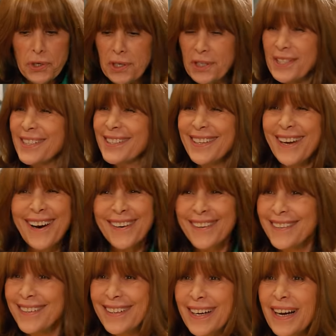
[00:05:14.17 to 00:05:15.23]
good to go.
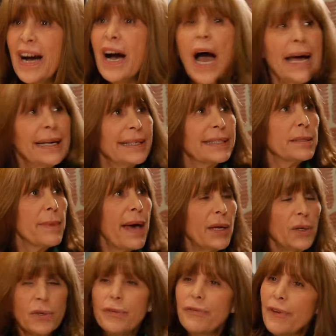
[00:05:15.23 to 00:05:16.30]
And as a
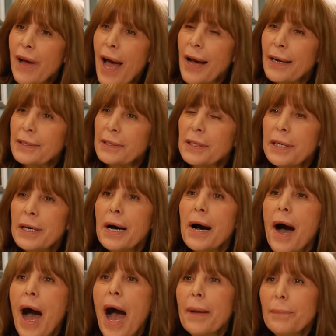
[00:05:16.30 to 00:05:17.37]
matter of fact,
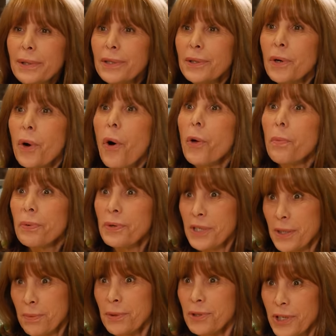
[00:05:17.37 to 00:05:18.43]
I'm going to call
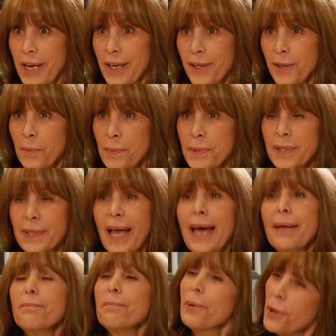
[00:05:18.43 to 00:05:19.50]
Principal Jacobs
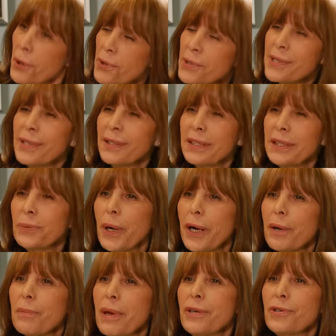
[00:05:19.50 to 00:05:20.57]
and personally
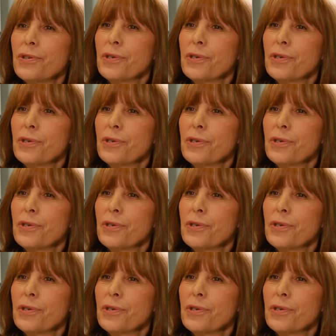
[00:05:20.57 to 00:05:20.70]
recommend